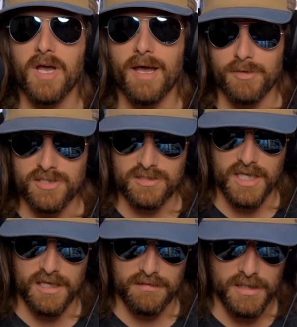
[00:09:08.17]
happens
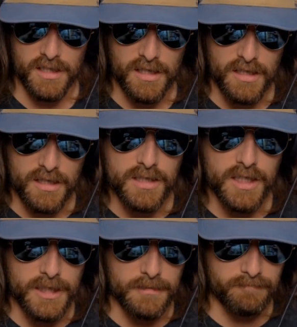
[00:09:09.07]
that
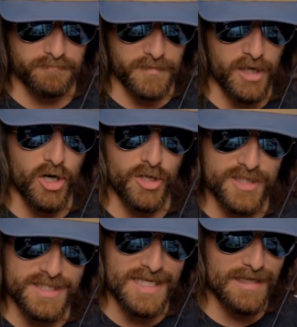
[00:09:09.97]
they're on
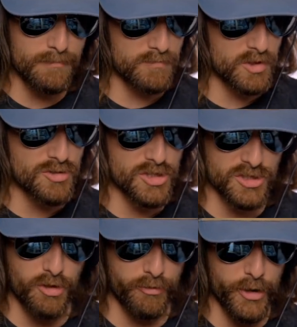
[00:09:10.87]
the team. You just
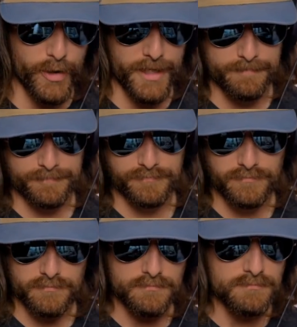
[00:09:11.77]
don't know it.
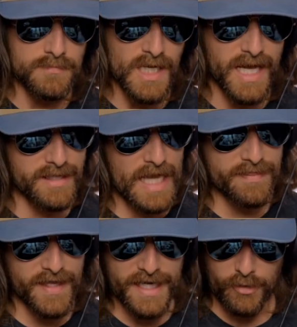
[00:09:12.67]

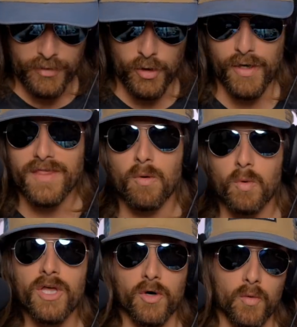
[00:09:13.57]
And they don't know it. They
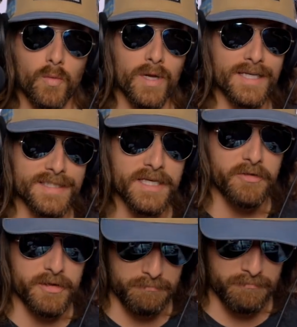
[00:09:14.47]
will when I tell
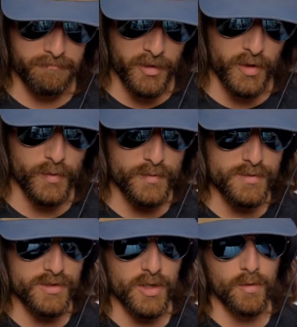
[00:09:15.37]
them, though.
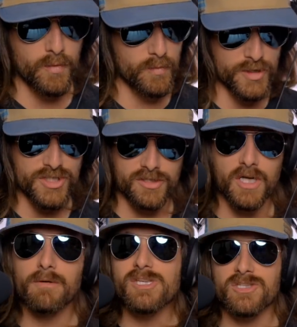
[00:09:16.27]
So, which is
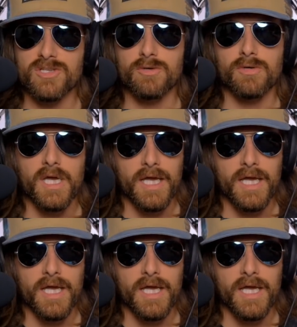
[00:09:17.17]
going to be soon.